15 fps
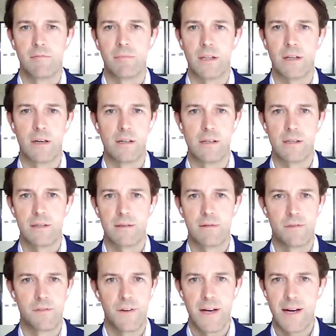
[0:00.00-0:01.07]
because
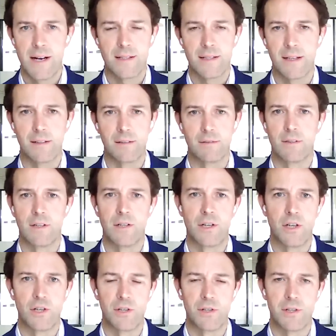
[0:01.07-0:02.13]
the financing
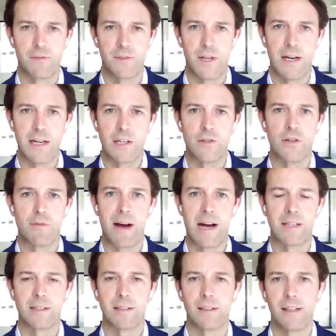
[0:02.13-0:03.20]
conditions have tightened
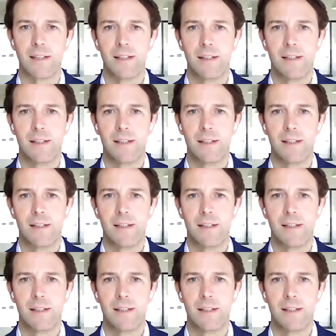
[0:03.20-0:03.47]
dramatically.